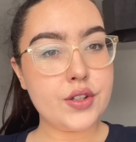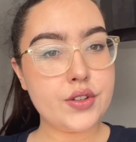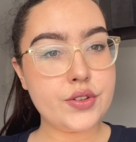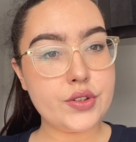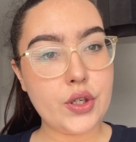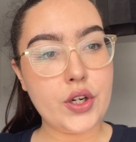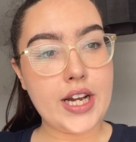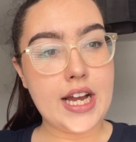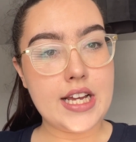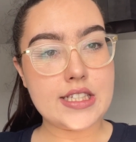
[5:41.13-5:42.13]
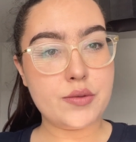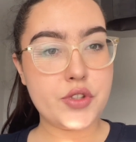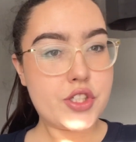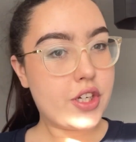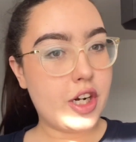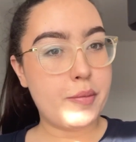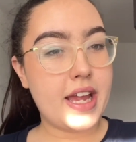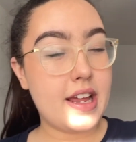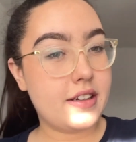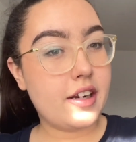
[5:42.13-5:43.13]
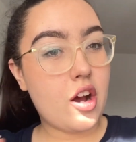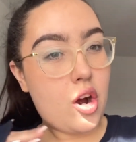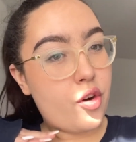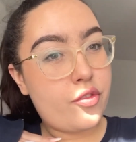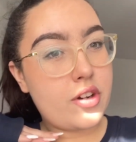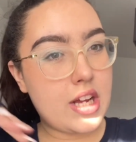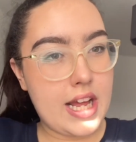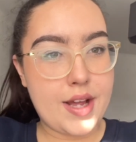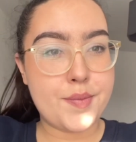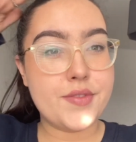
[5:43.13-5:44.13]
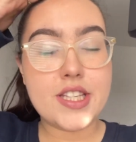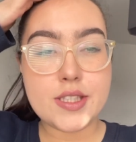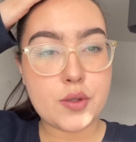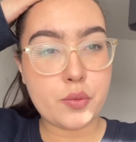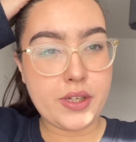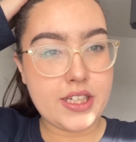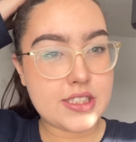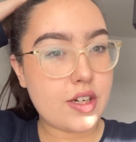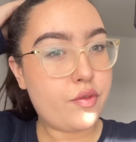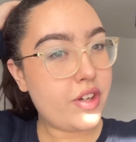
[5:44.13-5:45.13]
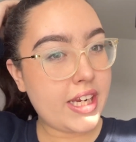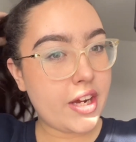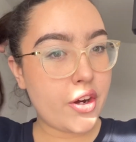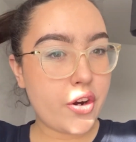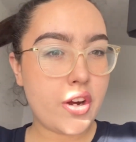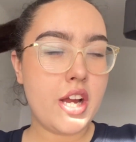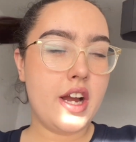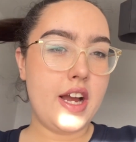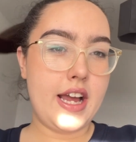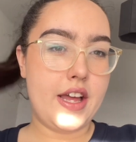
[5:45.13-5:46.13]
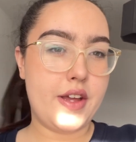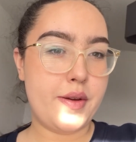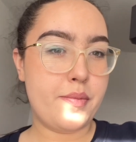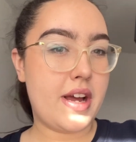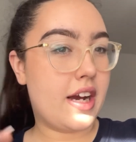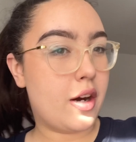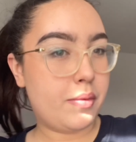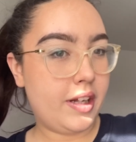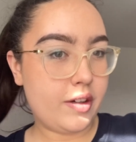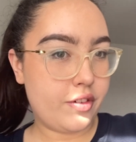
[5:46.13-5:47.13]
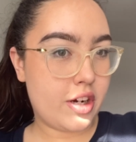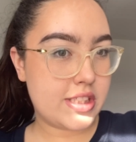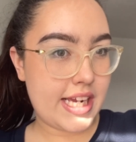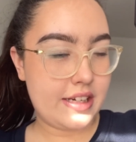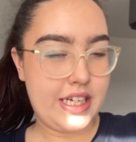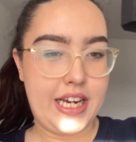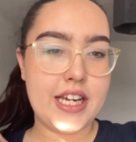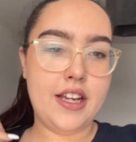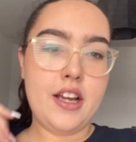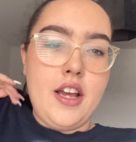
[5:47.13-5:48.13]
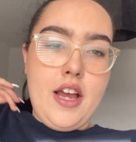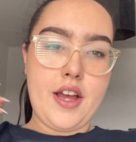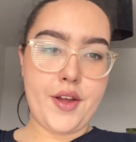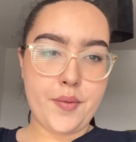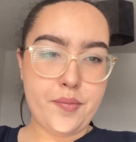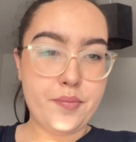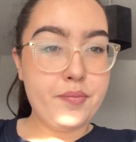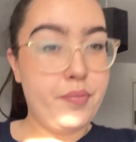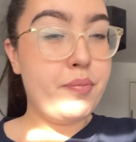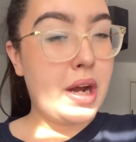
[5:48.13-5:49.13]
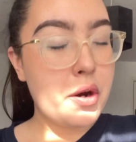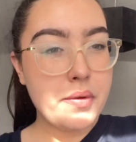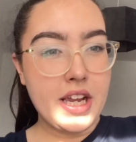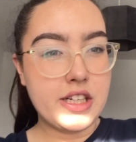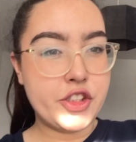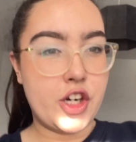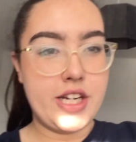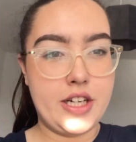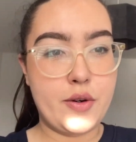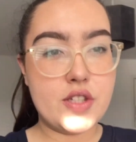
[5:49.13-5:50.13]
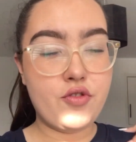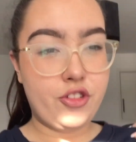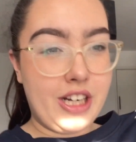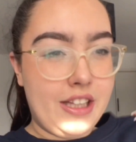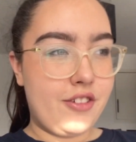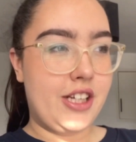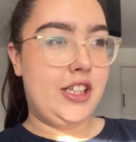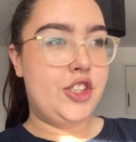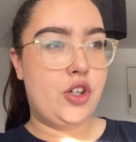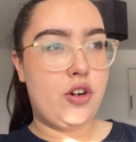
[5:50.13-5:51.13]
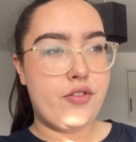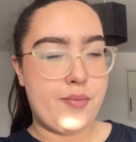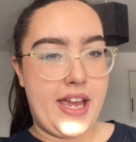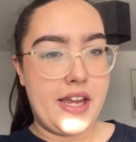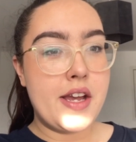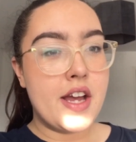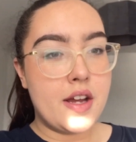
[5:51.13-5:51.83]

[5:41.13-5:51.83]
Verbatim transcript: So guys, I'm just going to be ending off um, this week's video. Um, I completely forgot to end it. Um, but I hope you enjoyed. I know it's really, really short for me.